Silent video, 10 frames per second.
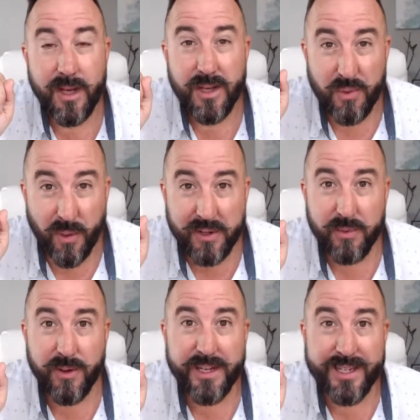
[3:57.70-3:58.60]

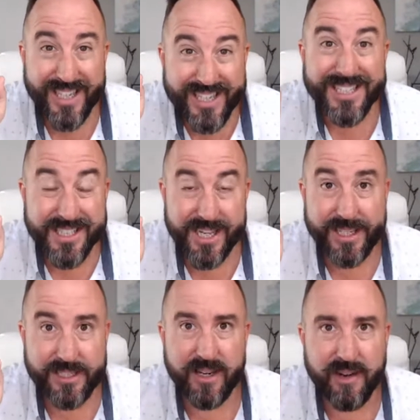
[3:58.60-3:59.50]
2020 is
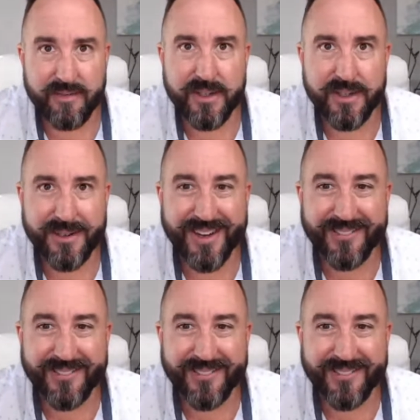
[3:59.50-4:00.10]
a tough year. I